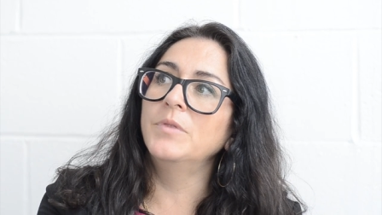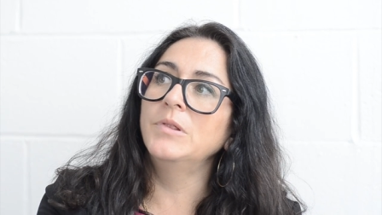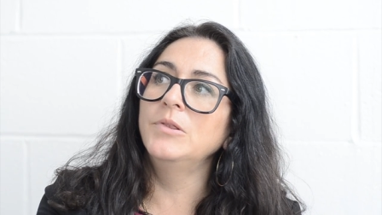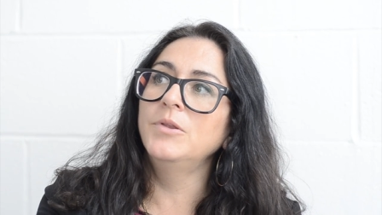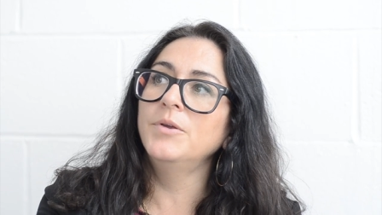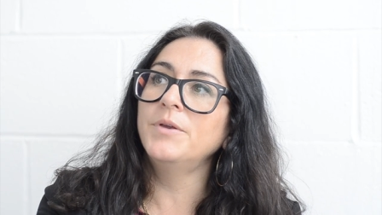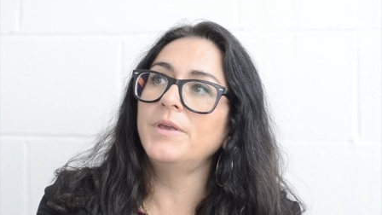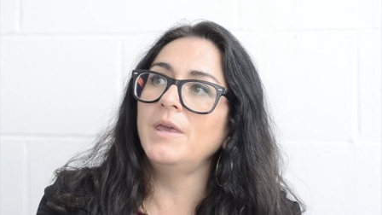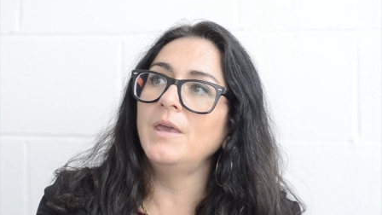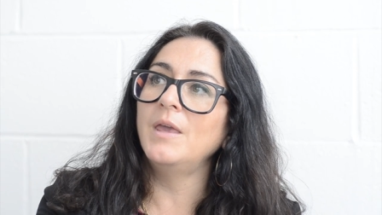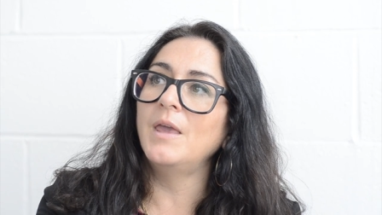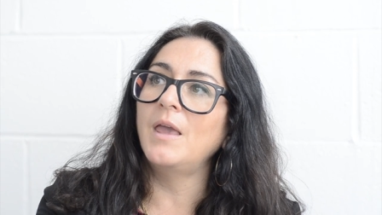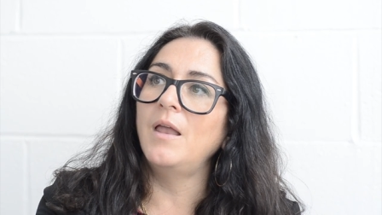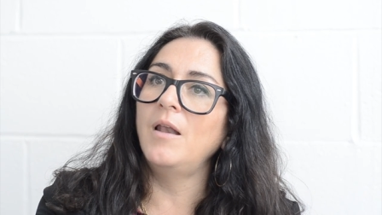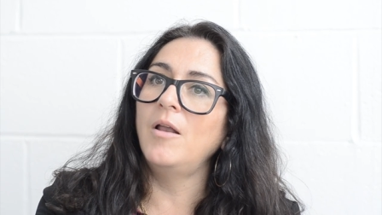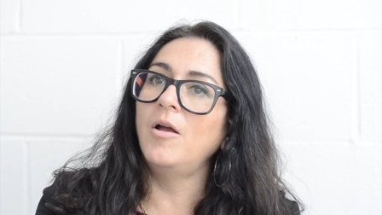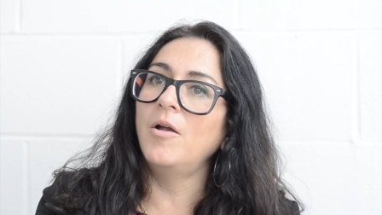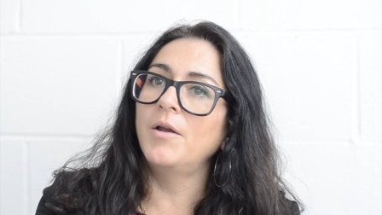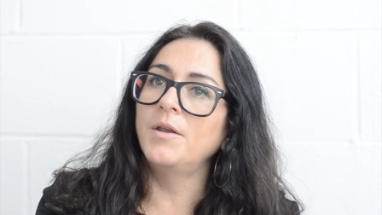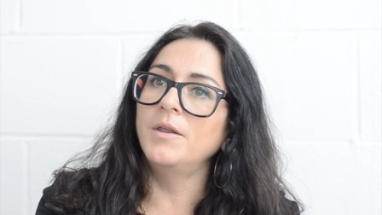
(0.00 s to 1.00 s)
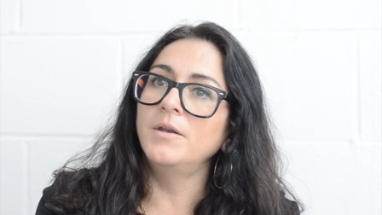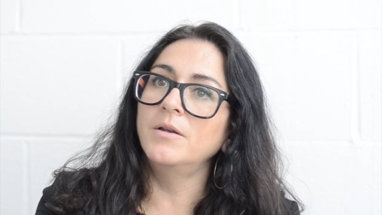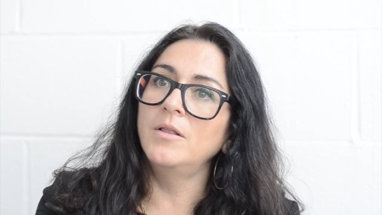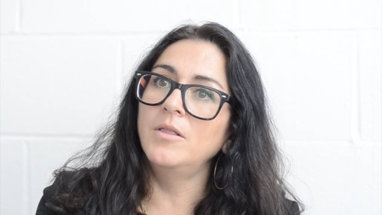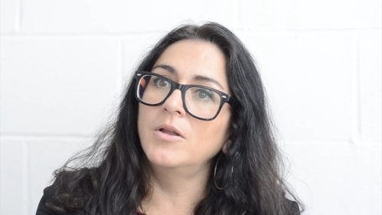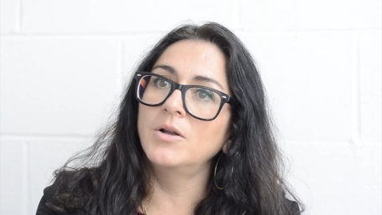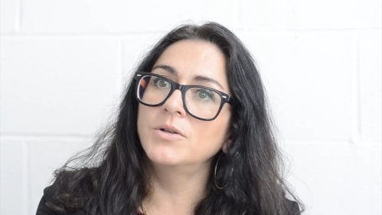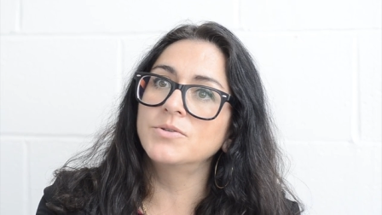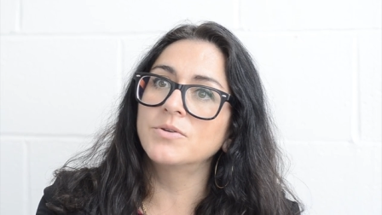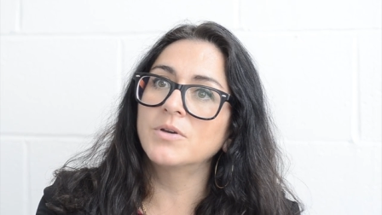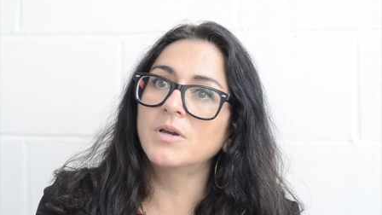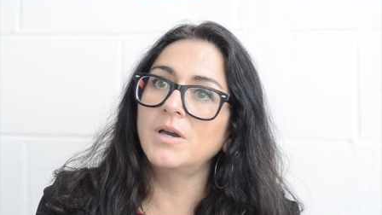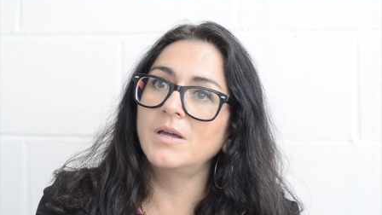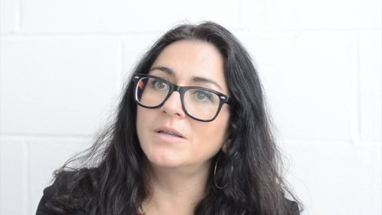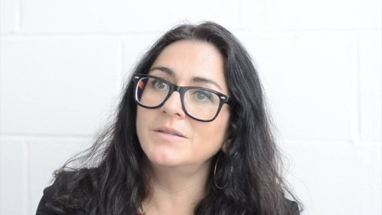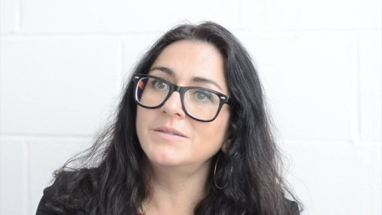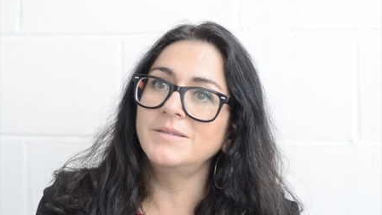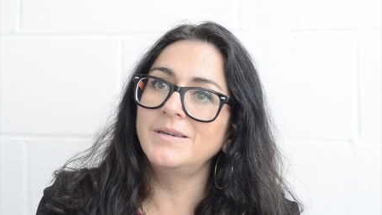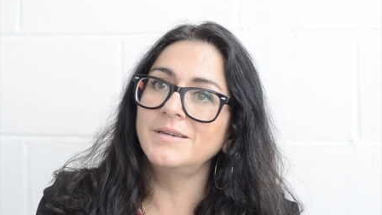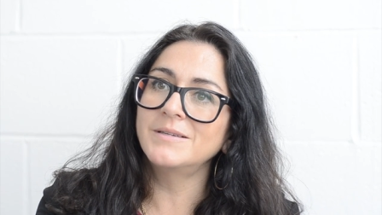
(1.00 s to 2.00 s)
looking at art in a larger
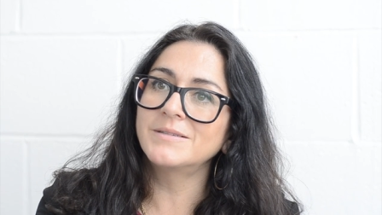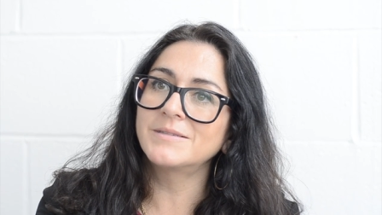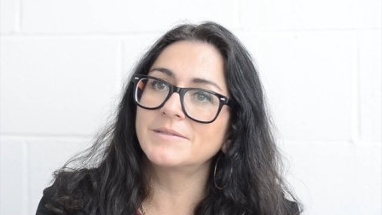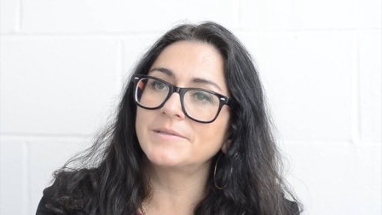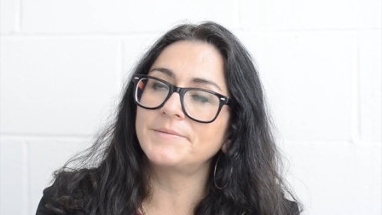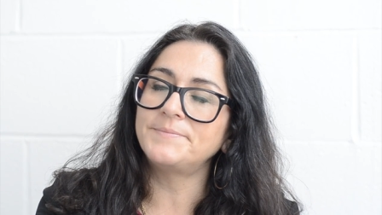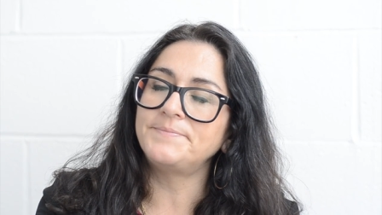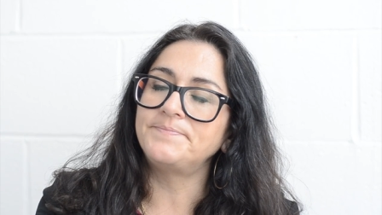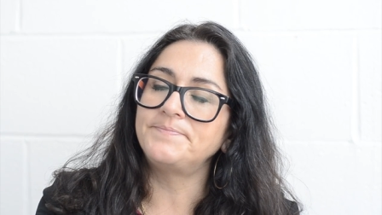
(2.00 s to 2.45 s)
context,